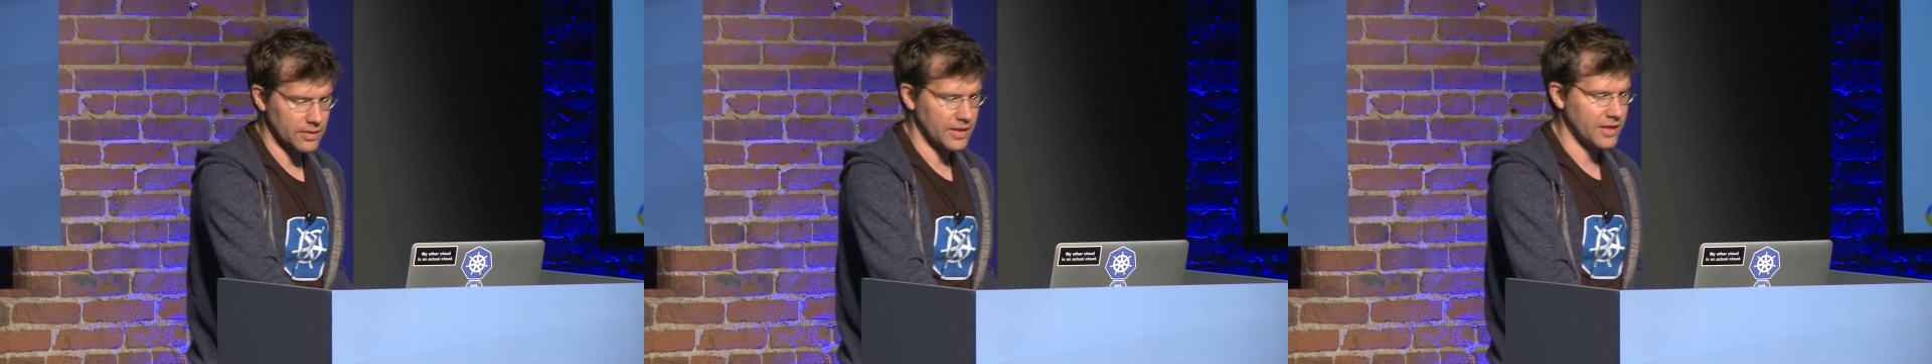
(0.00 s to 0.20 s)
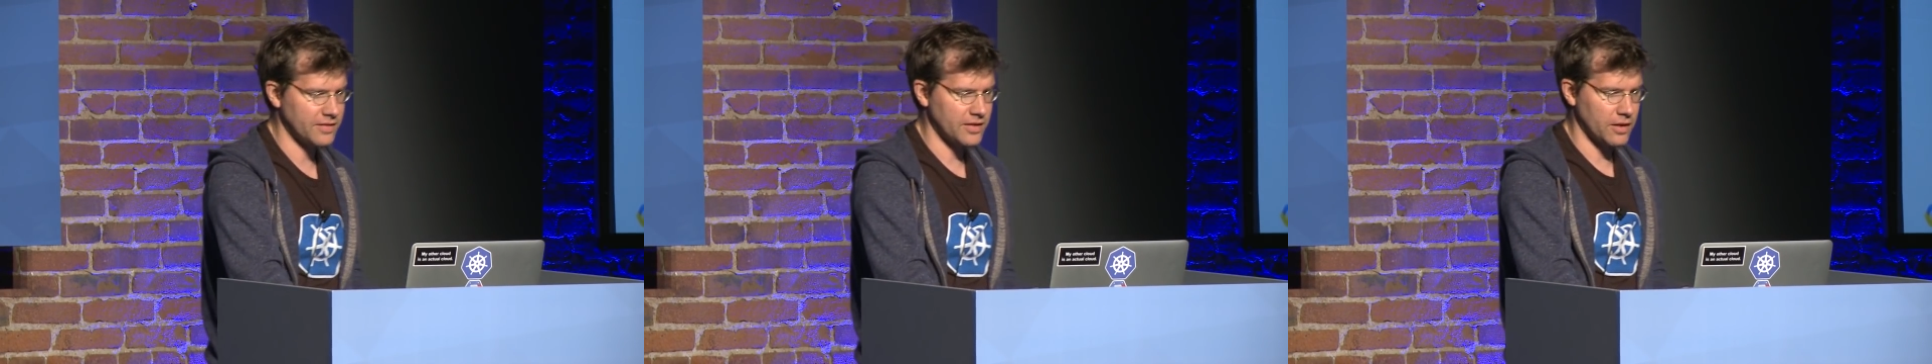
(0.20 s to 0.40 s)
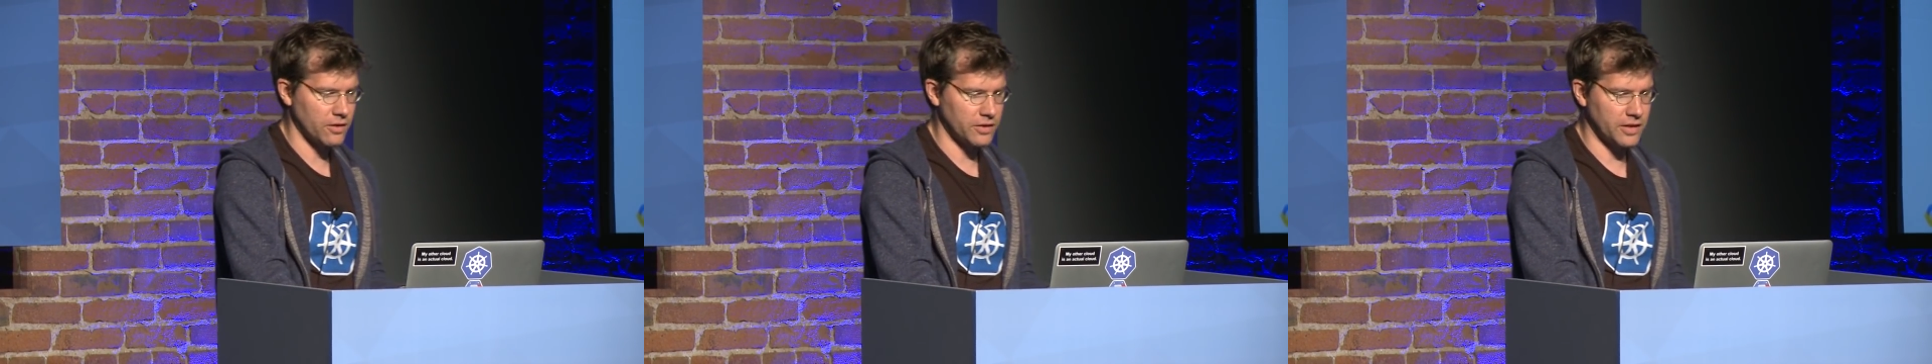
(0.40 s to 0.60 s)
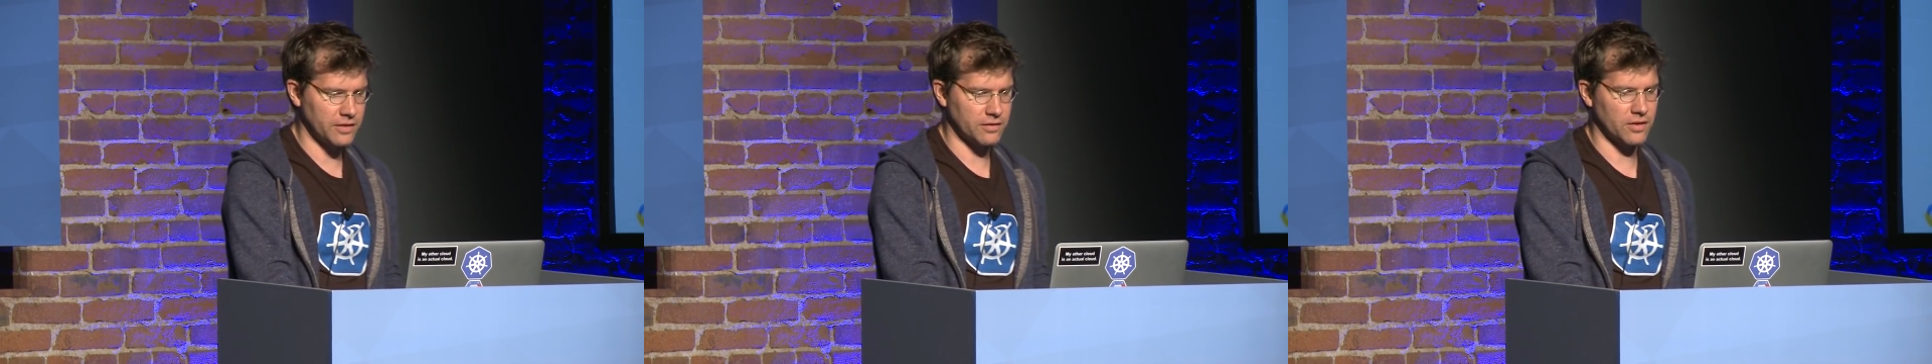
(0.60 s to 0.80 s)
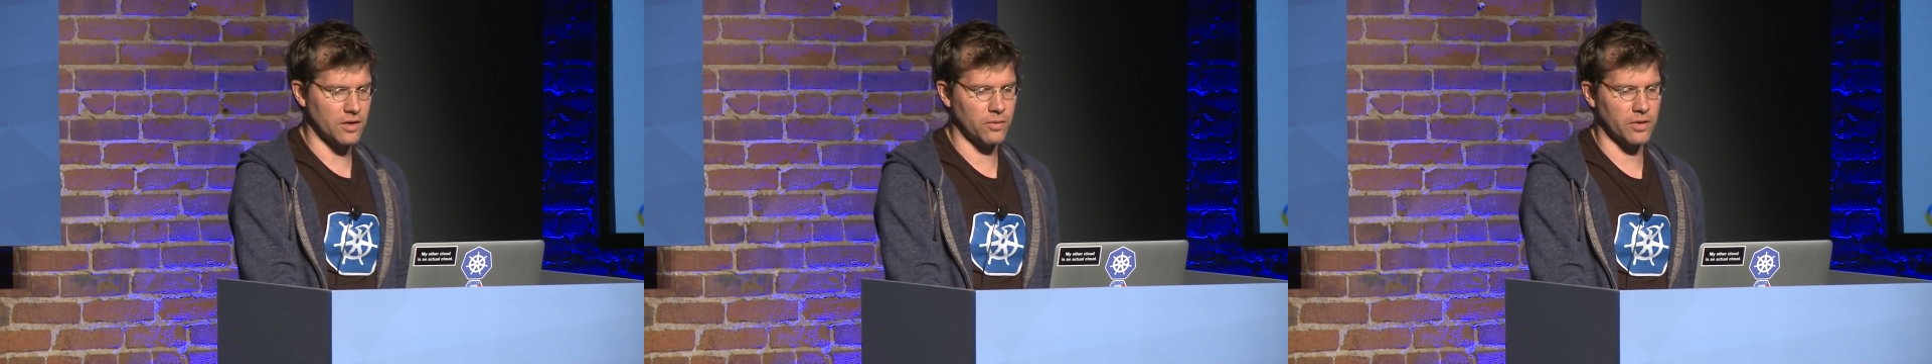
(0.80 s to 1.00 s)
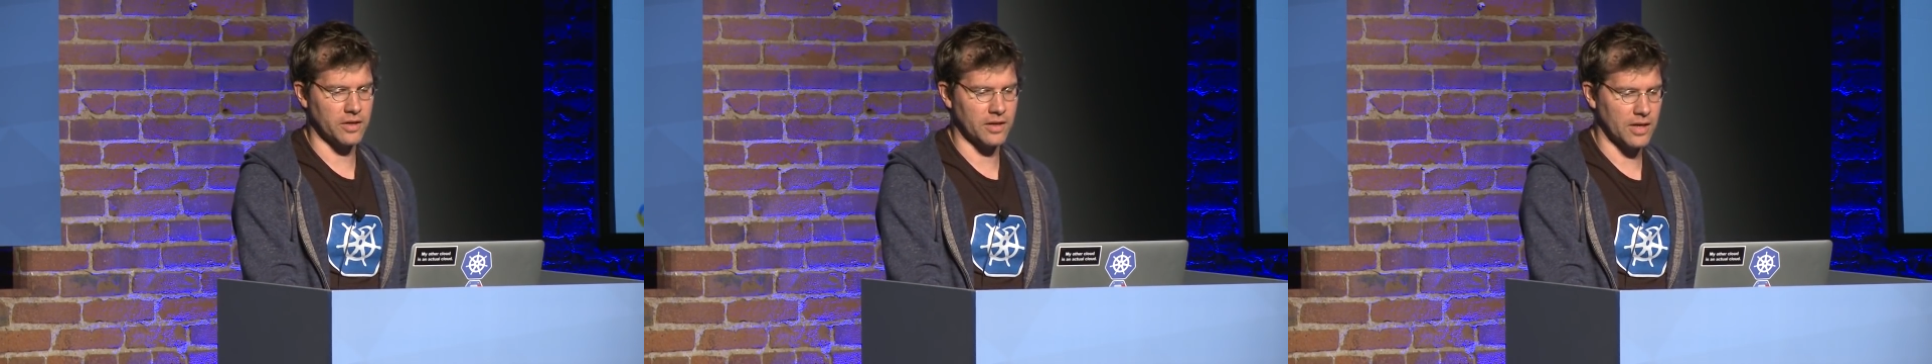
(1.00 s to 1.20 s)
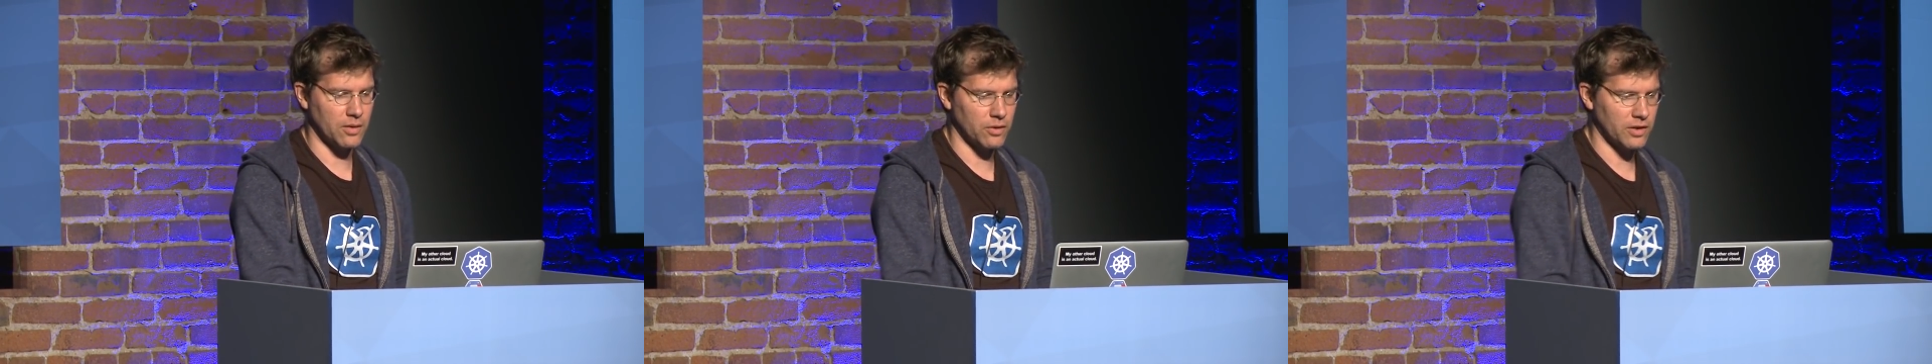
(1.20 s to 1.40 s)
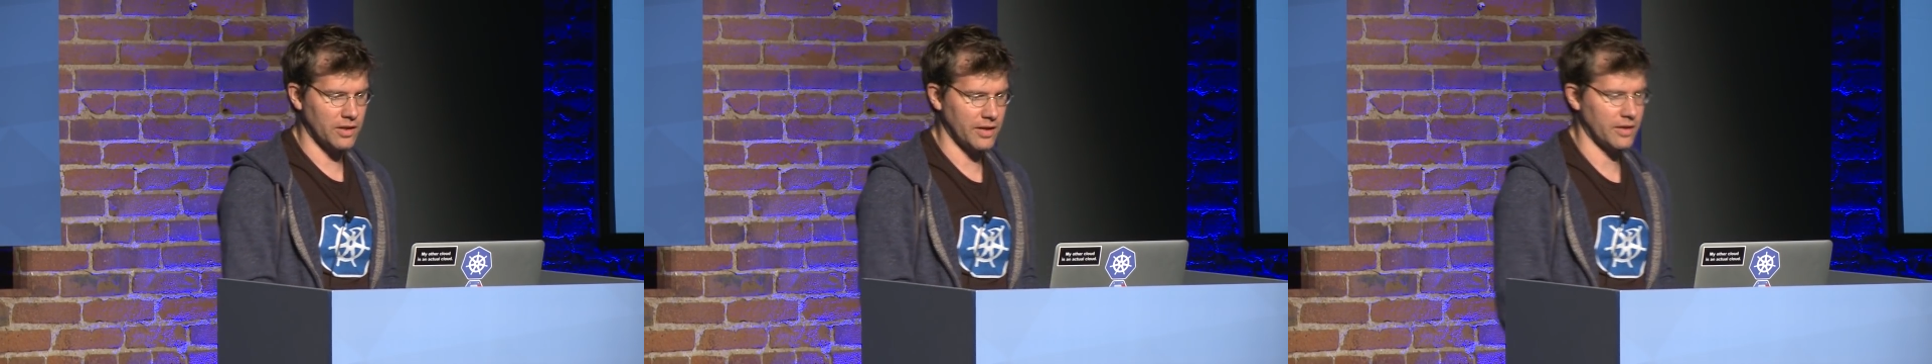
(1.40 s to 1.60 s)
I guess arrow keys are not working, I
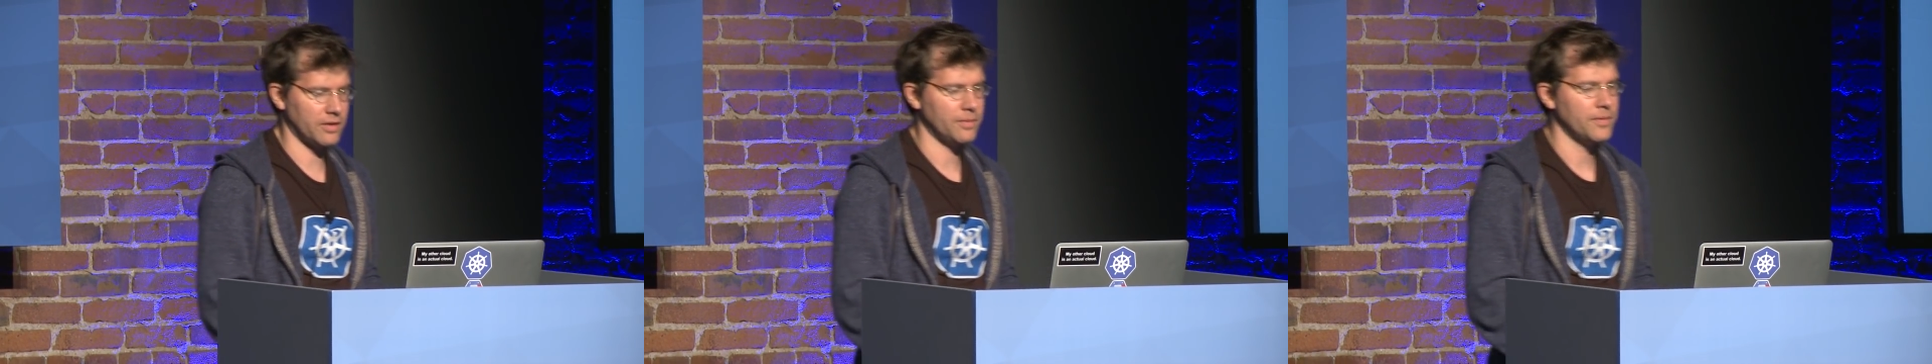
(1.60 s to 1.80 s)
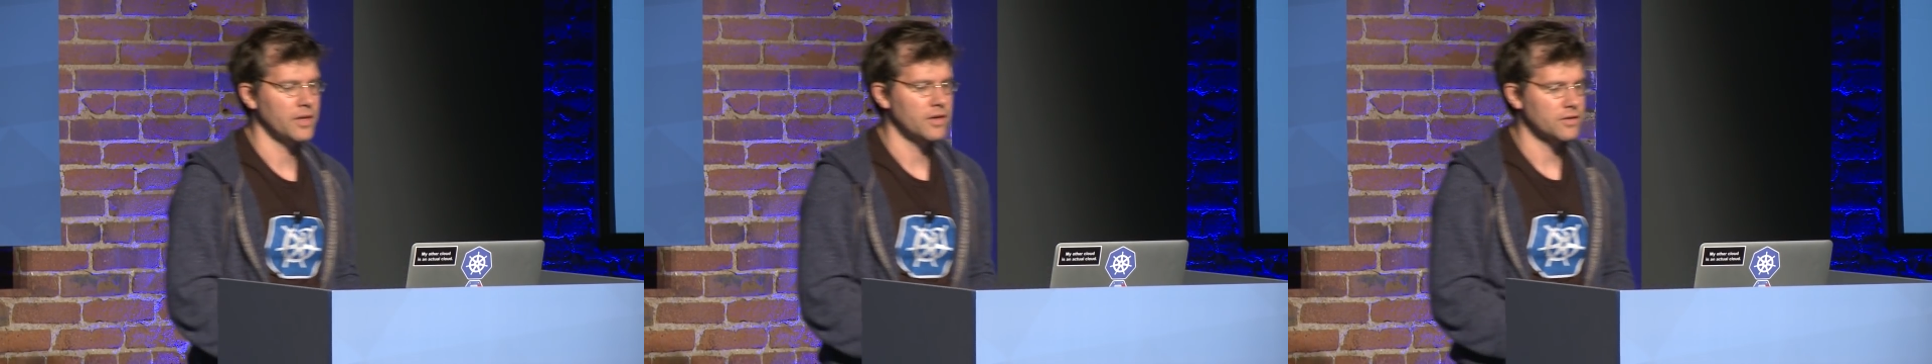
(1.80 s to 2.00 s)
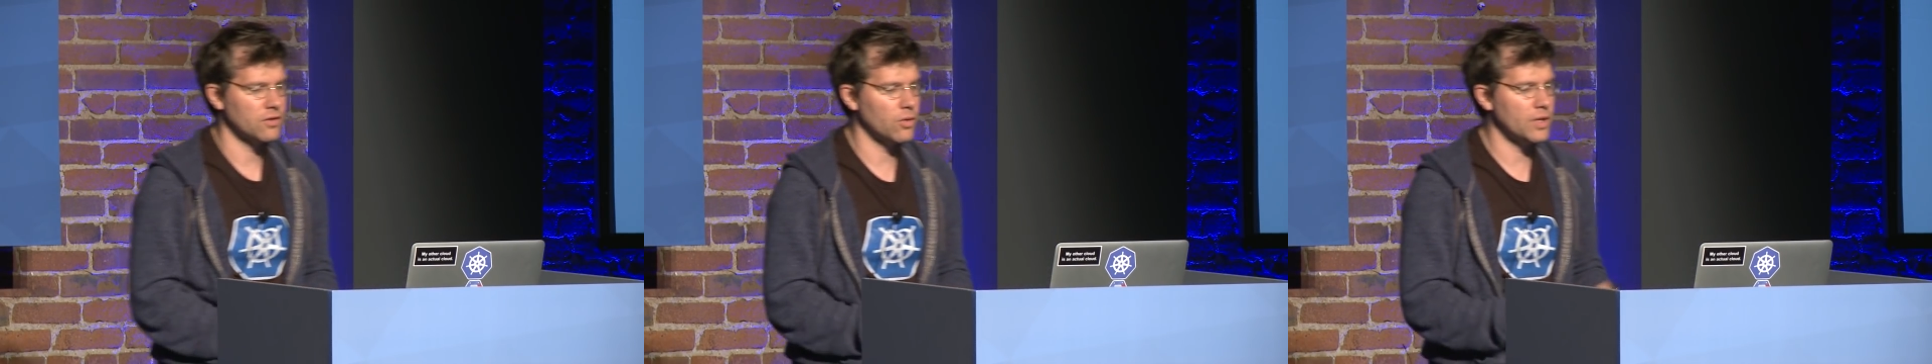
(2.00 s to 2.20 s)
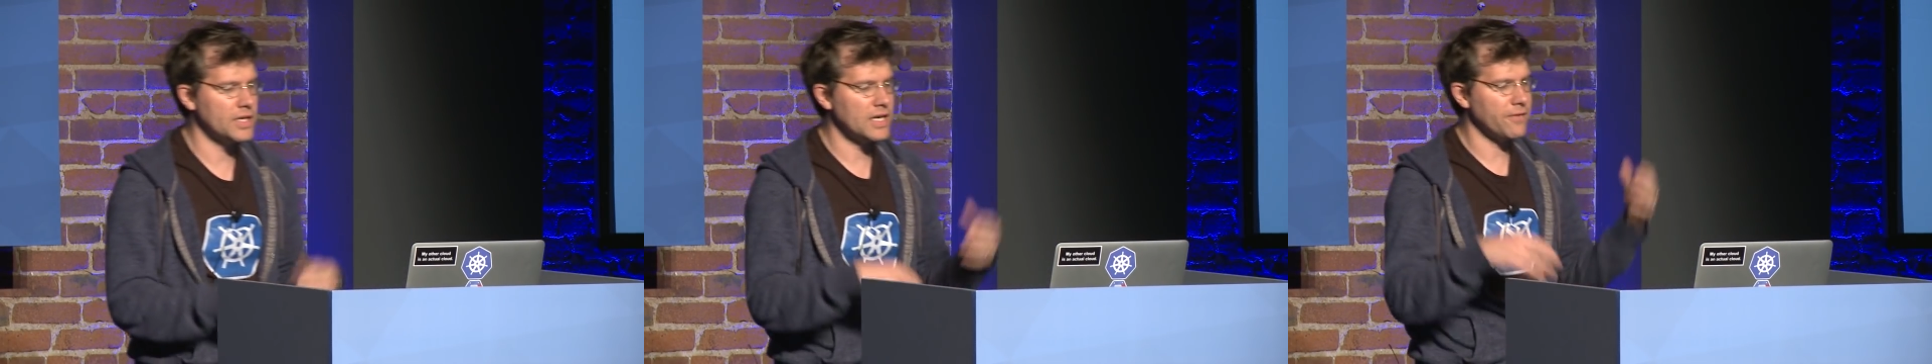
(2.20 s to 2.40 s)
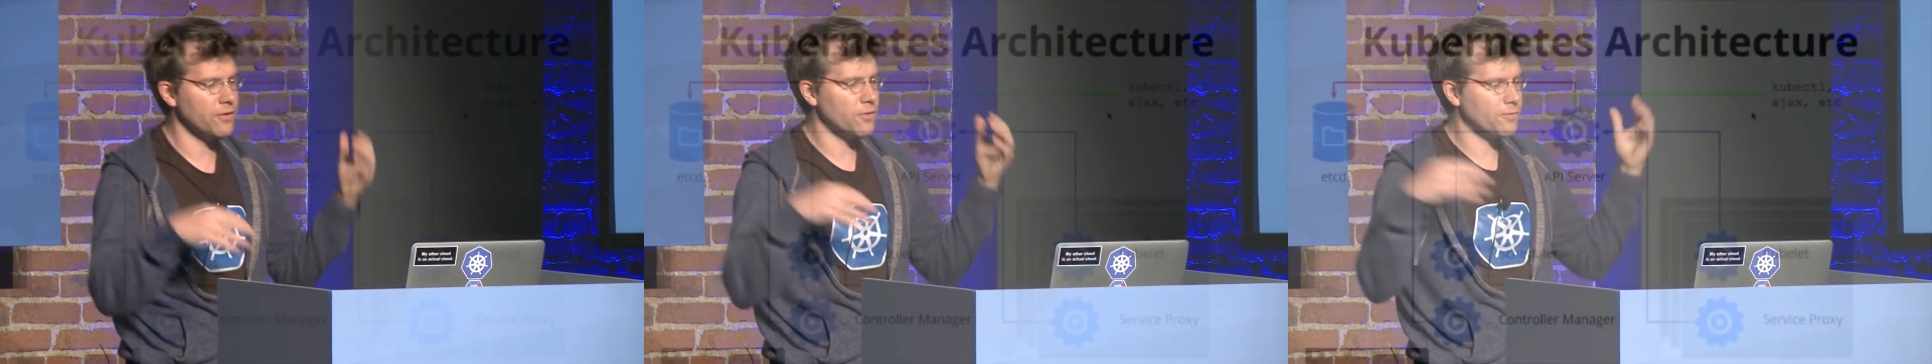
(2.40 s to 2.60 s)
will click. So I want to give you